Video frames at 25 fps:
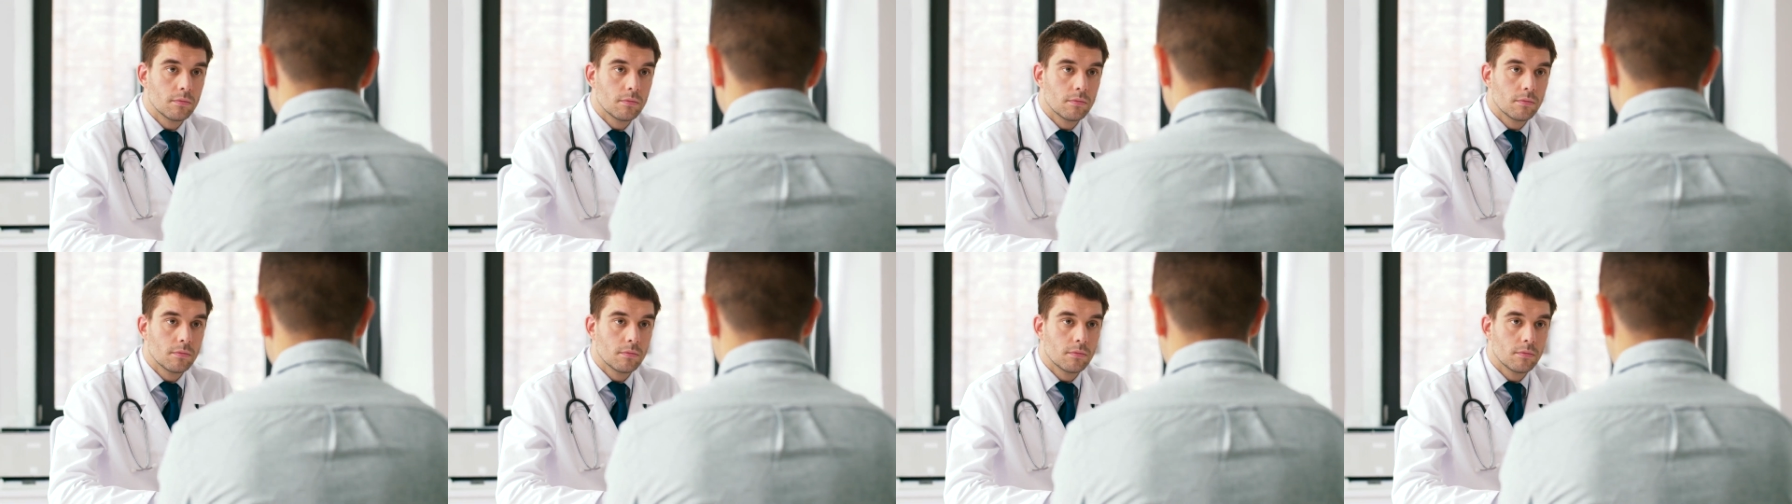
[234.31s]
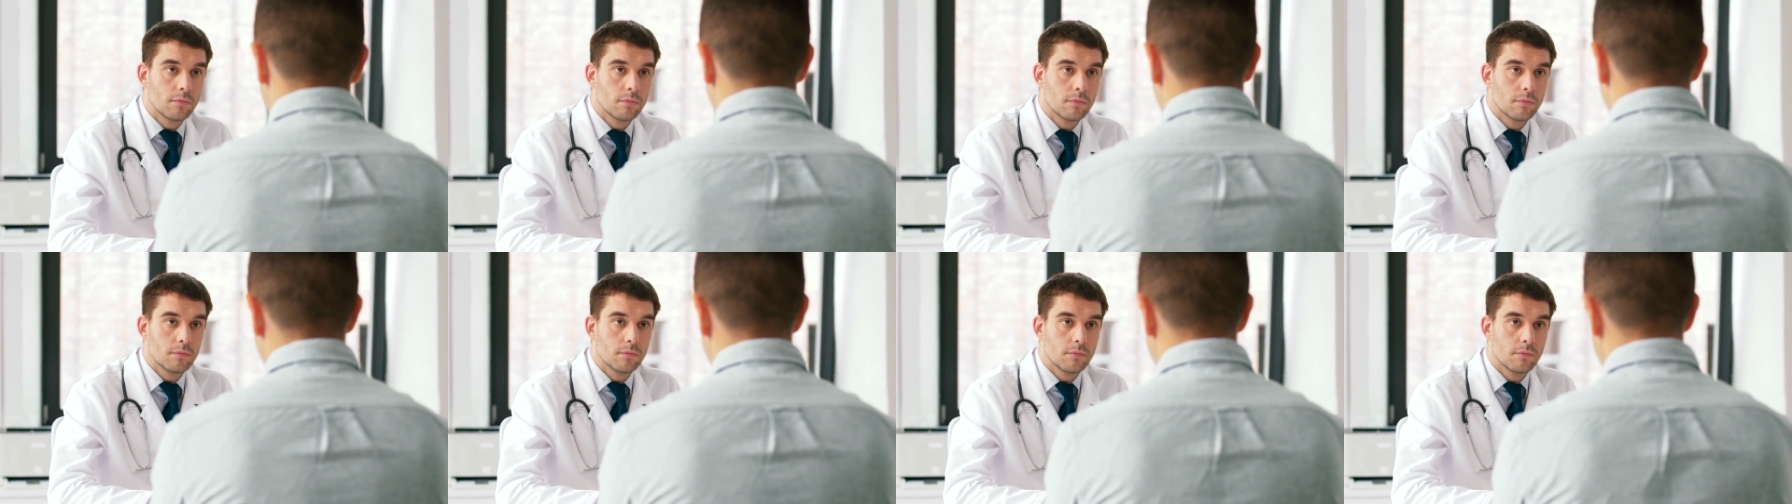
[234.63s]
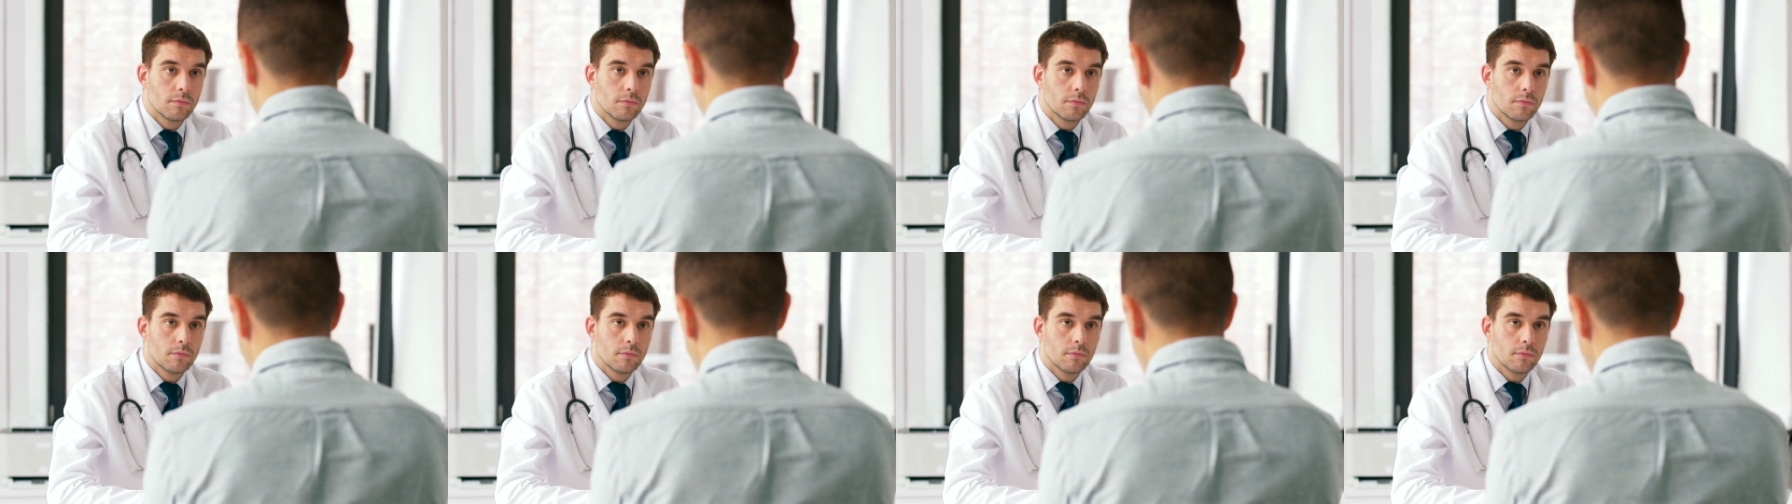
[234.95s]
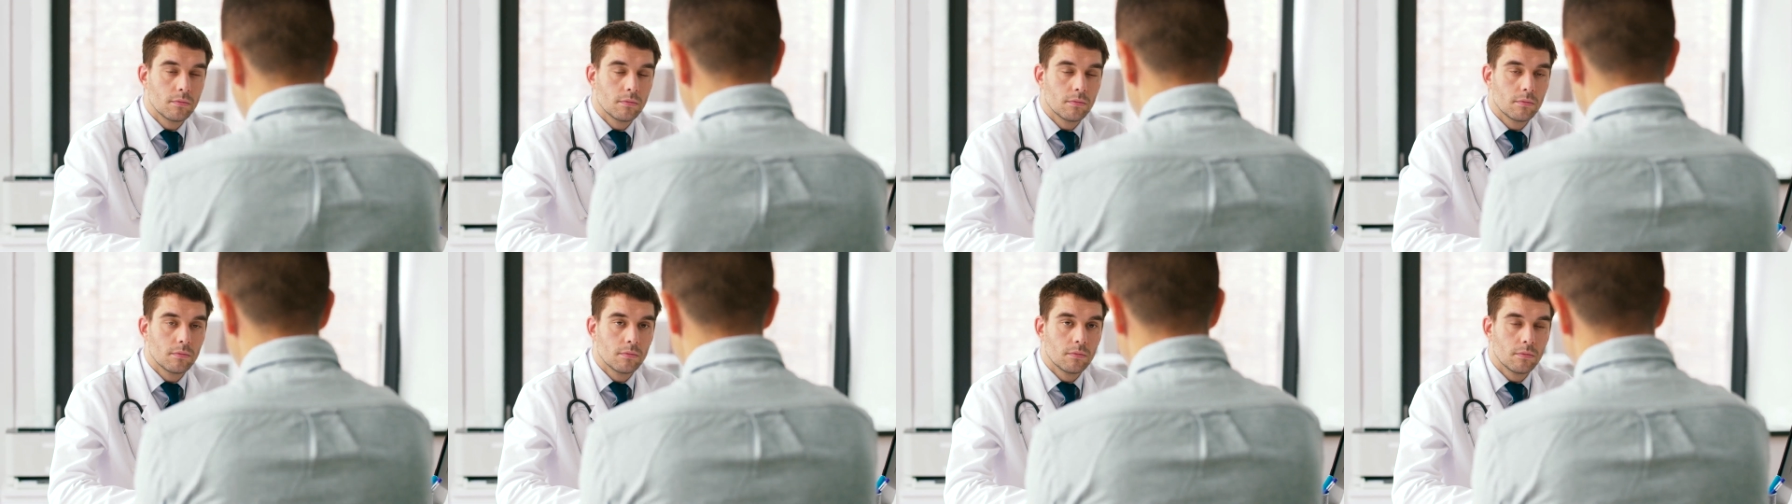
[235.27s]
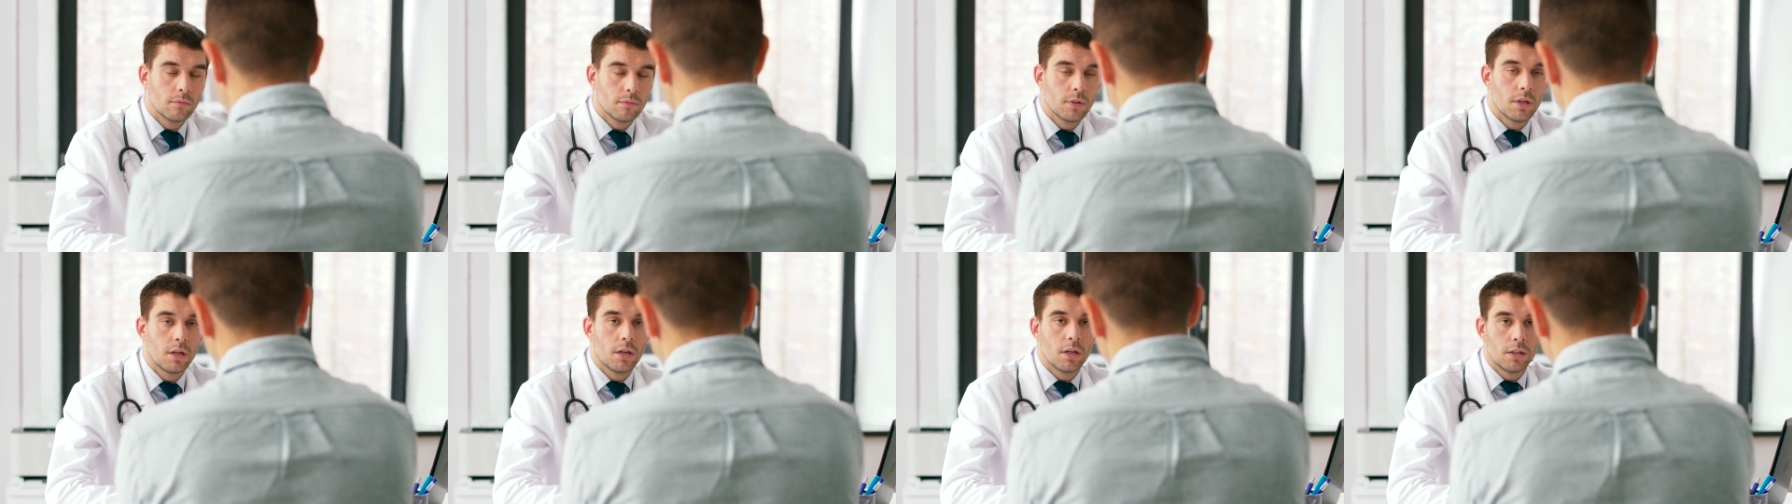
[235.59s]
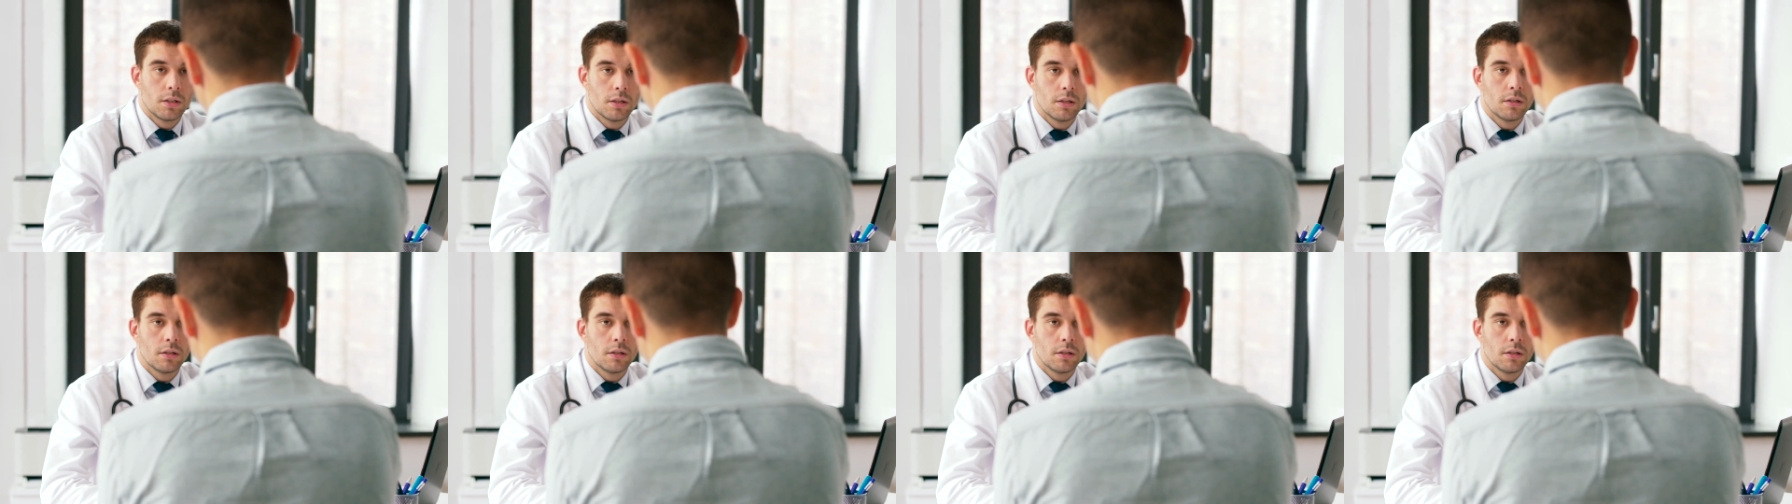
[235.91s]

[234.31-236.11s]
It gives our rare disease an